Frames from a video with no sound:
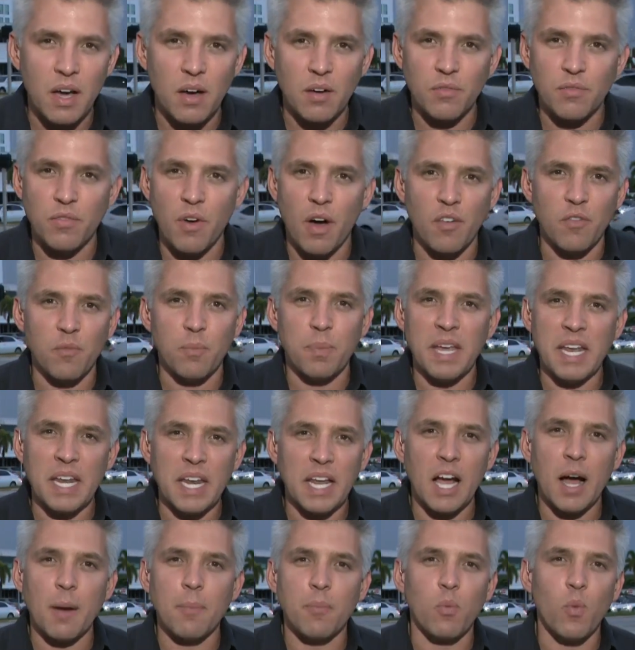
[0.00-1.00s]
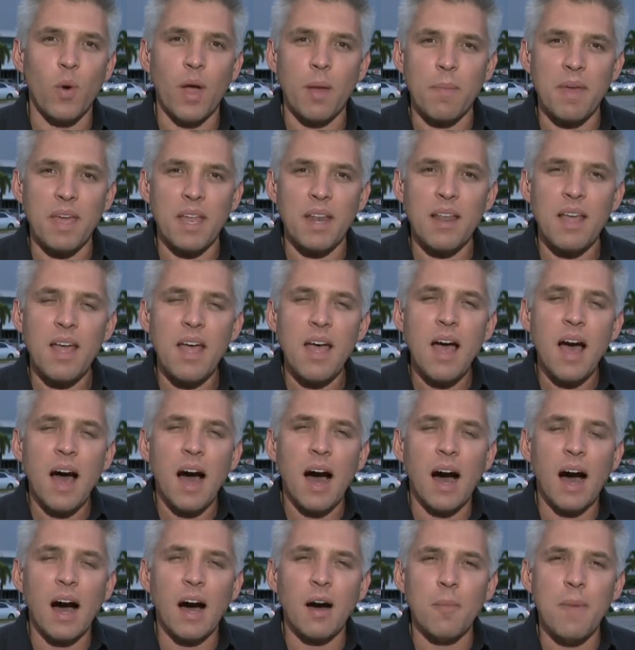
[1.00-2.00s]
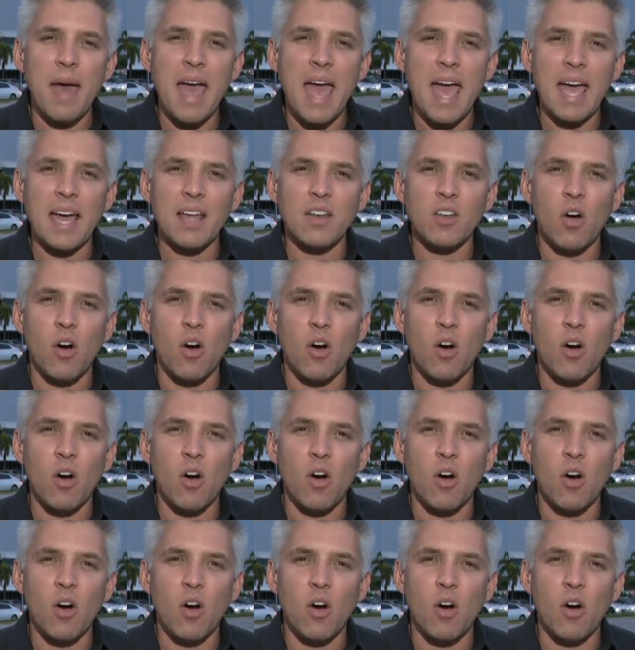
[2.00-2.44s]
of beating up women, and